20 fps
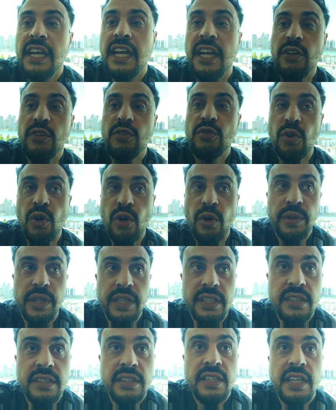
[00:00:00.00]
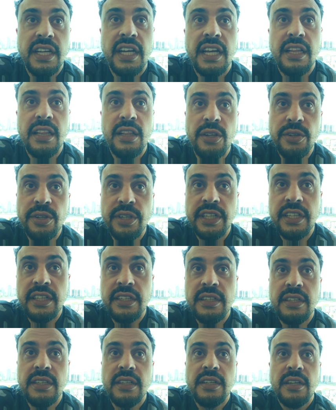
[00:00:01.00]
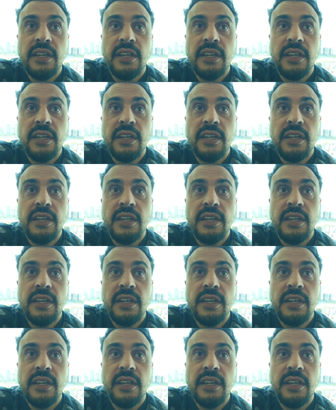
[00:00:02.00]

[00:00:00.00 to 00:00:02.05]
and growing and learning